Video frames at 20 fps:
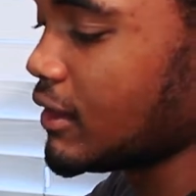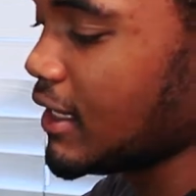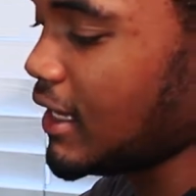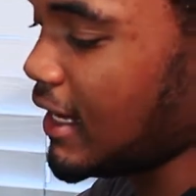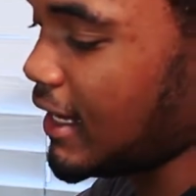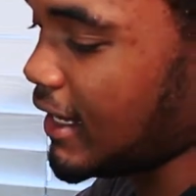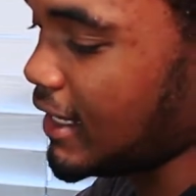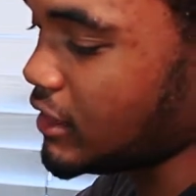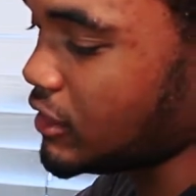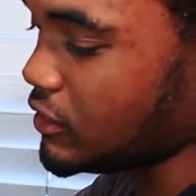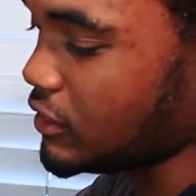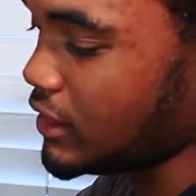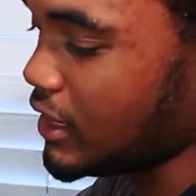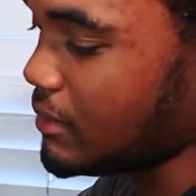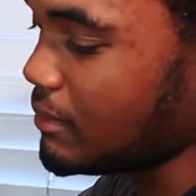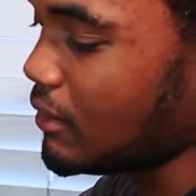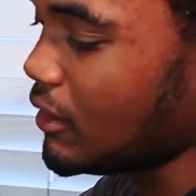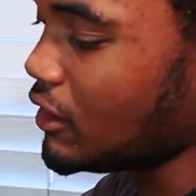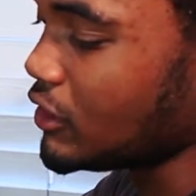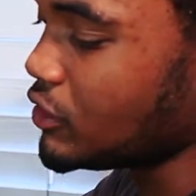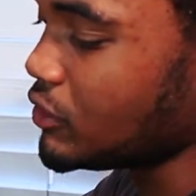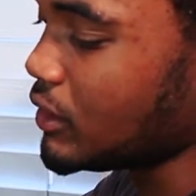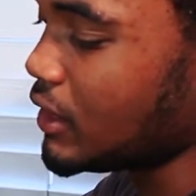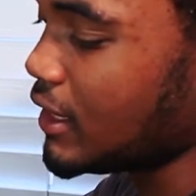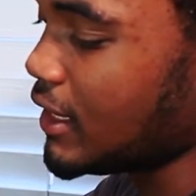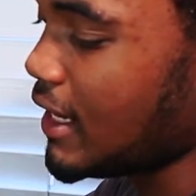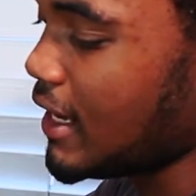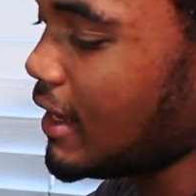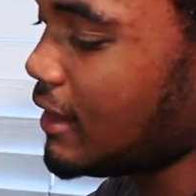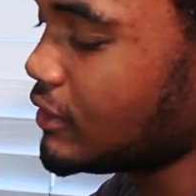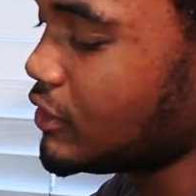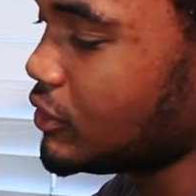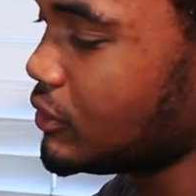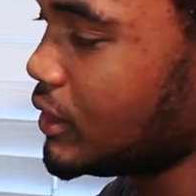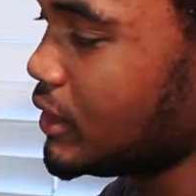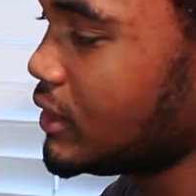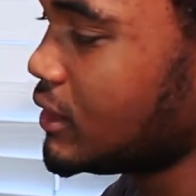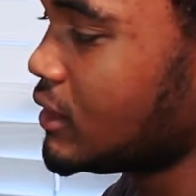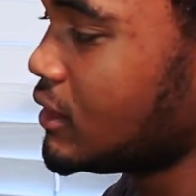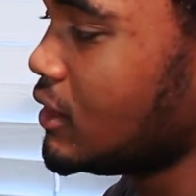I guess you'd say ball jointed hand
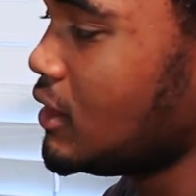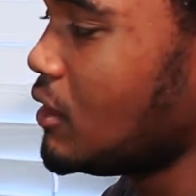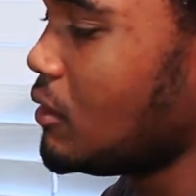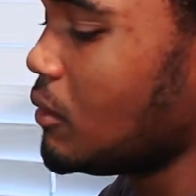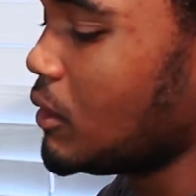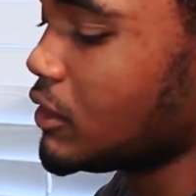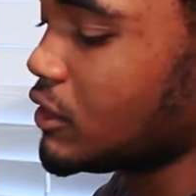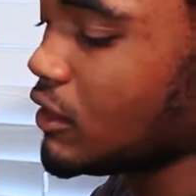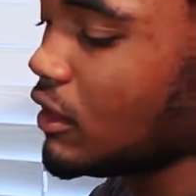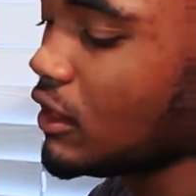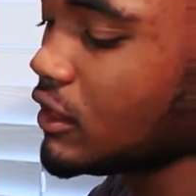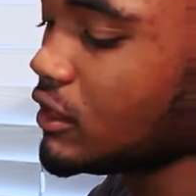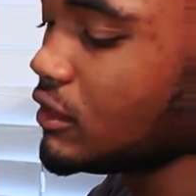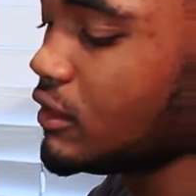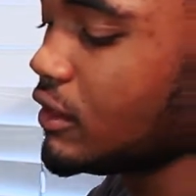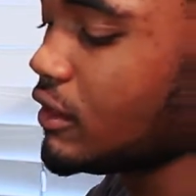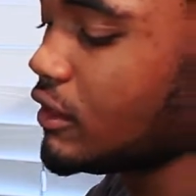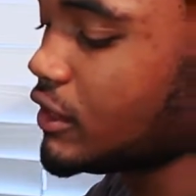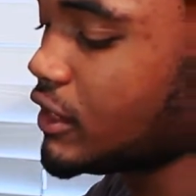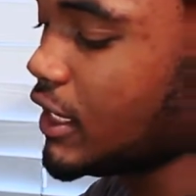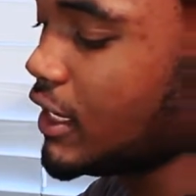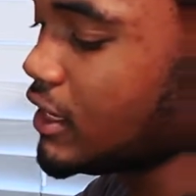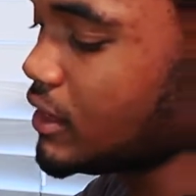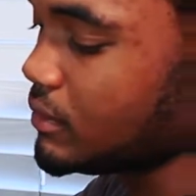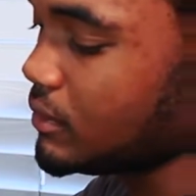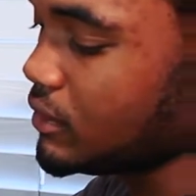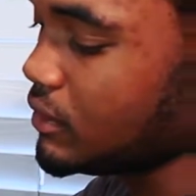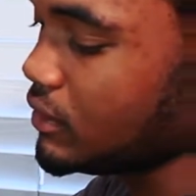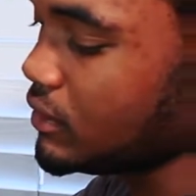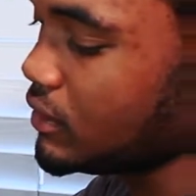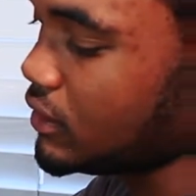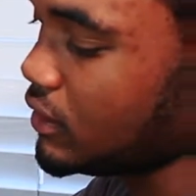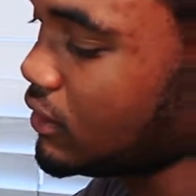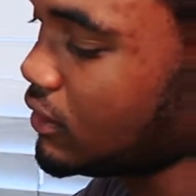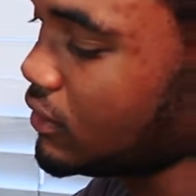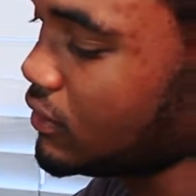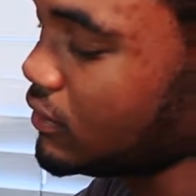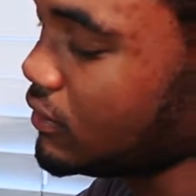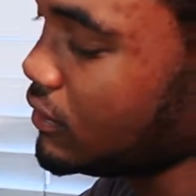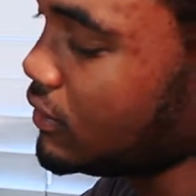joints, which are also interchangeable.
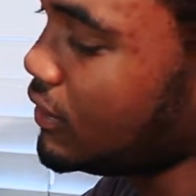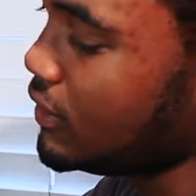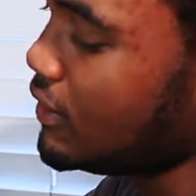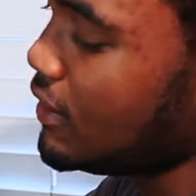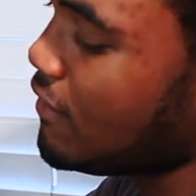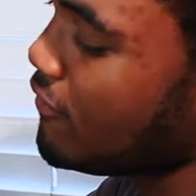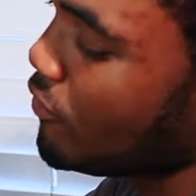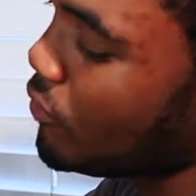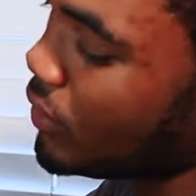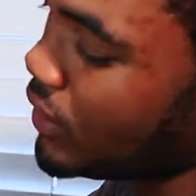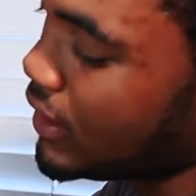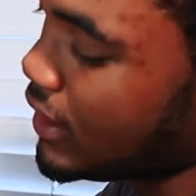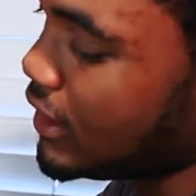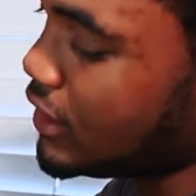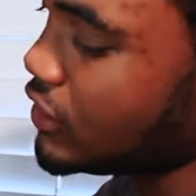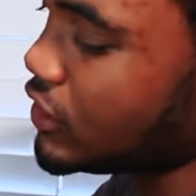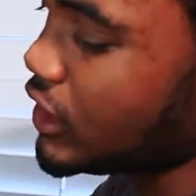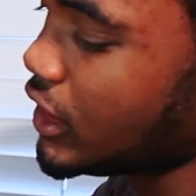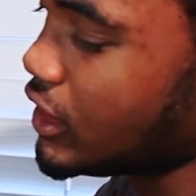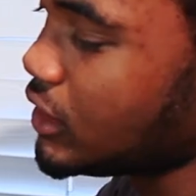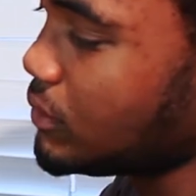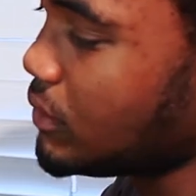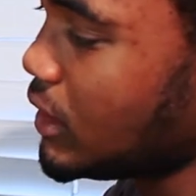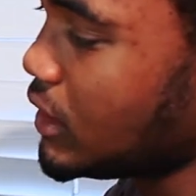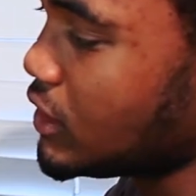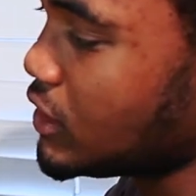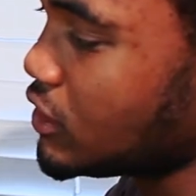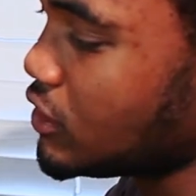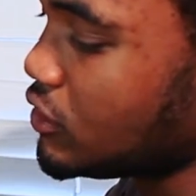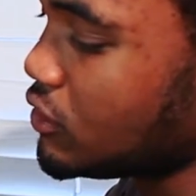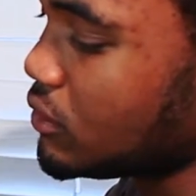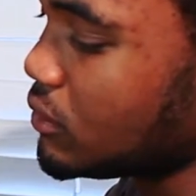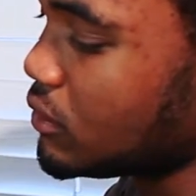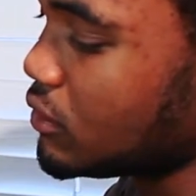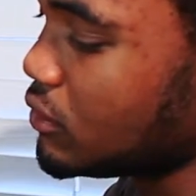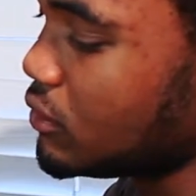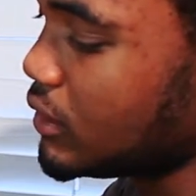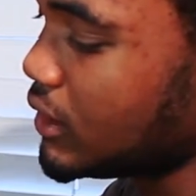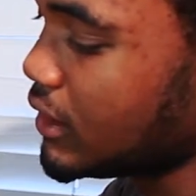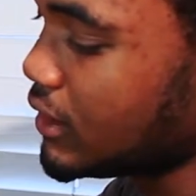So if you wanted to interchangeable, I'll just do it
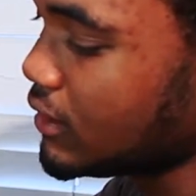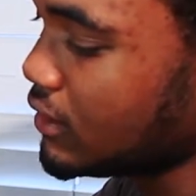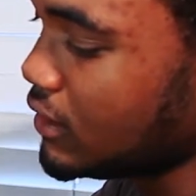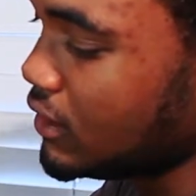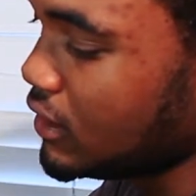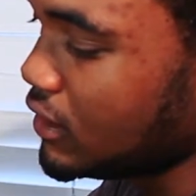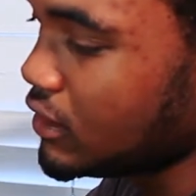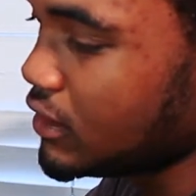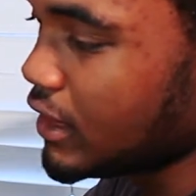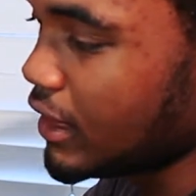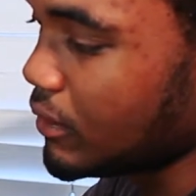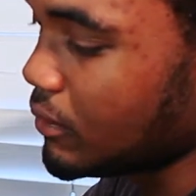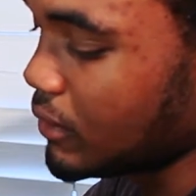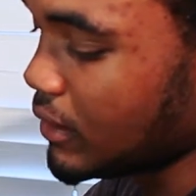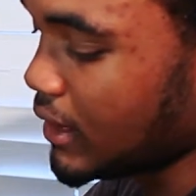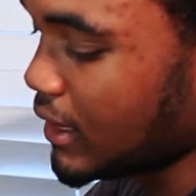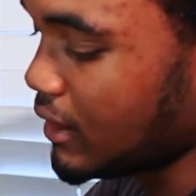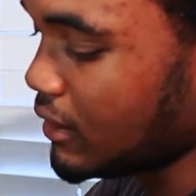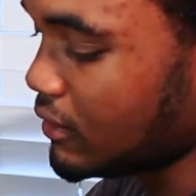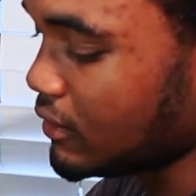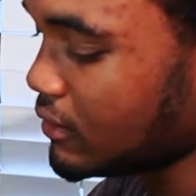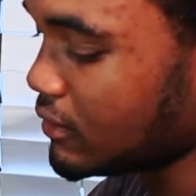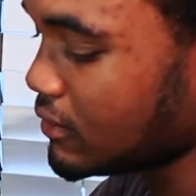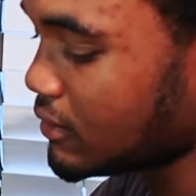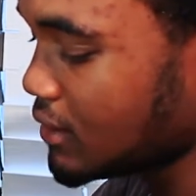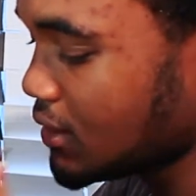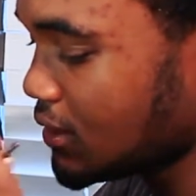real quick. Take one out.